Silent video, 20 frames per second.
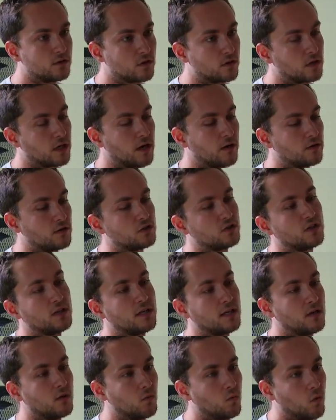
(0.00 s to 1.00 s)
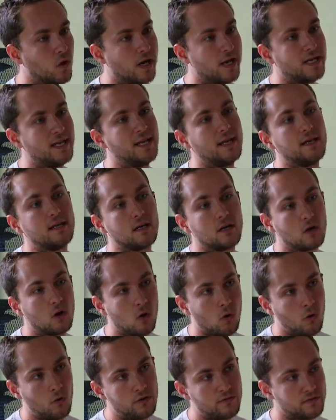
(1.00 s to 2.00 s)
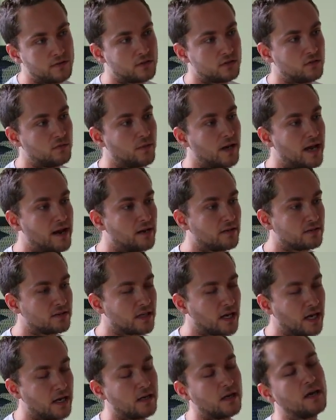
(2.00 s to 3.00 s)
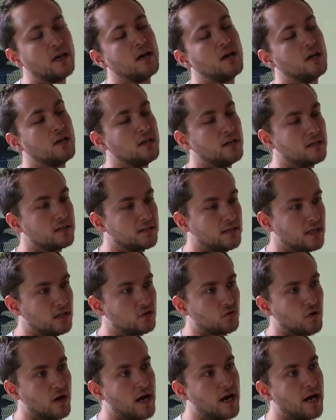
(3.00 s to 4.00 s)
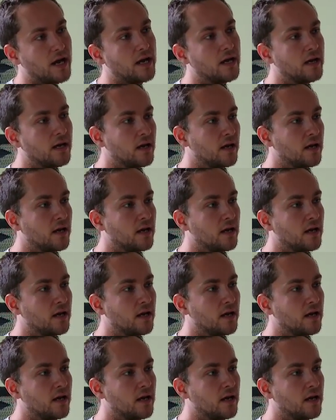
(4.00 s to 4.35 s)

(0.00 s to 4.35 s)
Your character's going to get wet. He can get cold if it's too bad outside. You need to stay dry.